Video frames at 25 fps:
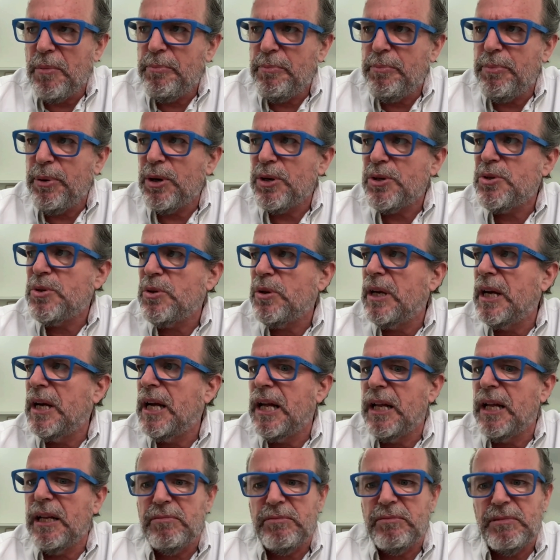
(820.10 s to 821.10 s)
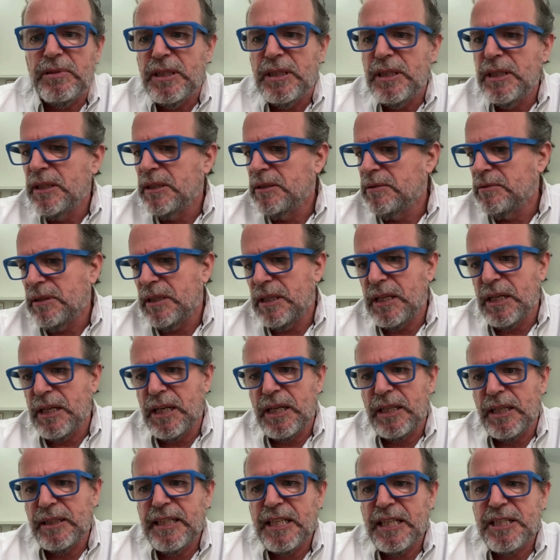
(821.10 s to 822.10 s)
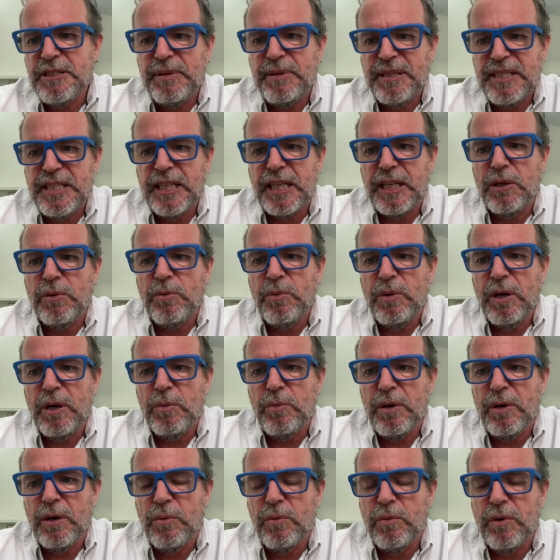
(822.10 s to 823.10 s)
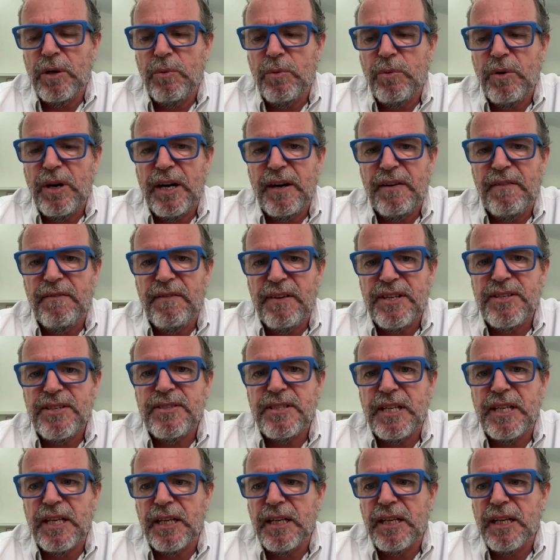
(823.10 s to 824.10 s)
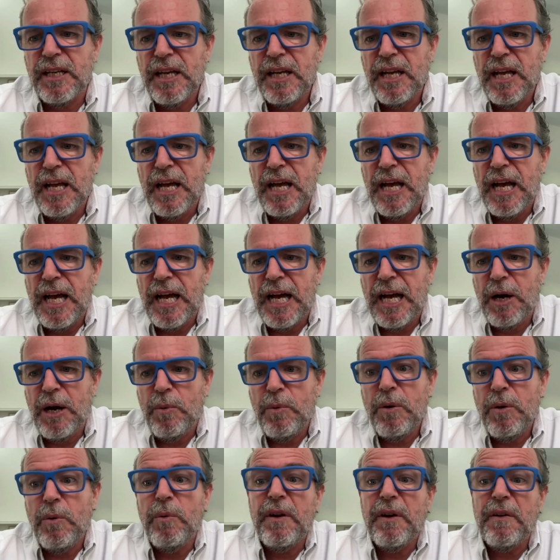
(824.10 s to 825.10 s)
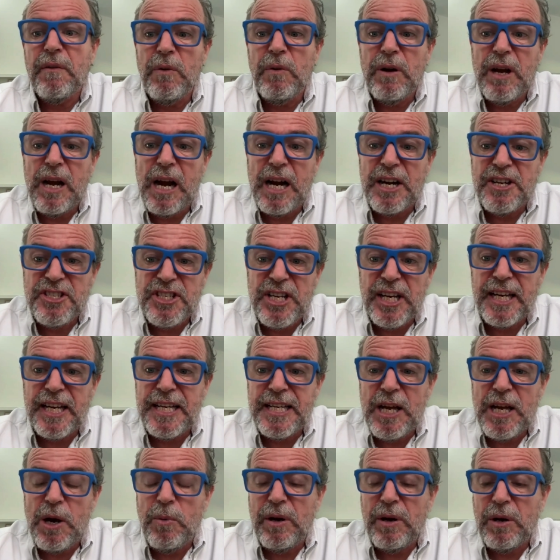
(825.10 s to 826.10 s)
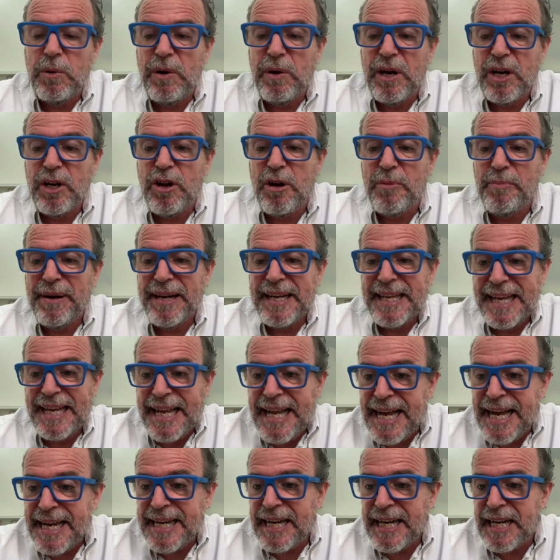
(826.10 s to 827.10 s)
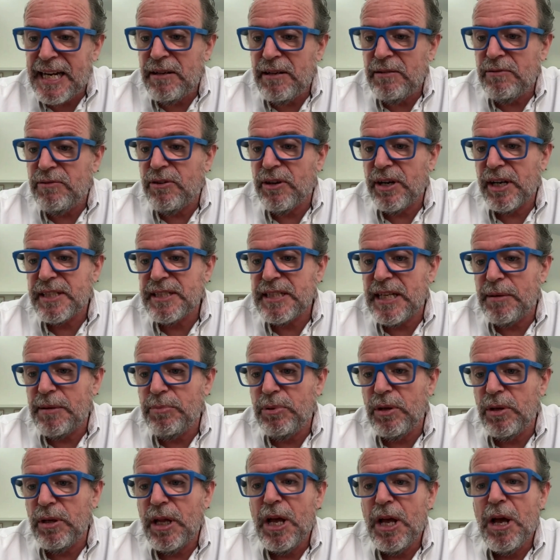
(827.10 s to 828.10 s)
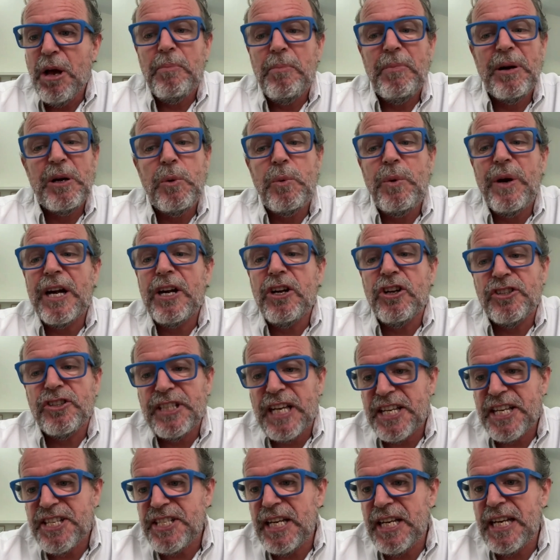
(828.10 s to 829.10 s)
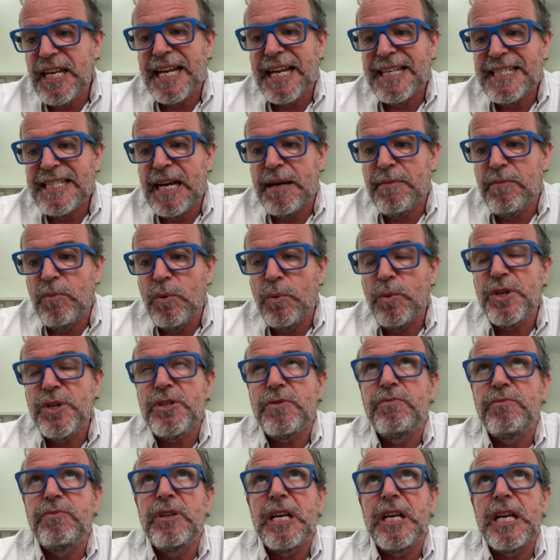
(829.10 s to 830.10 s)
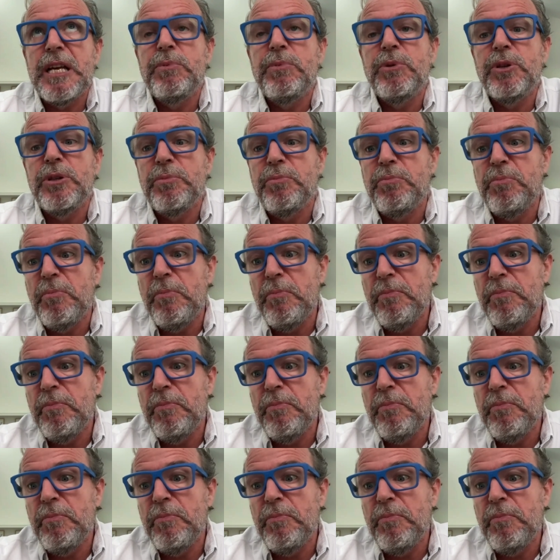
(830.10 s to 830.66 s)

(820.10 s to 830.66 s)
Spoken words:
Portugal. That's basically where we are investing. We are checking now one company in Canada, for example, but we are not touching LATAM, which it would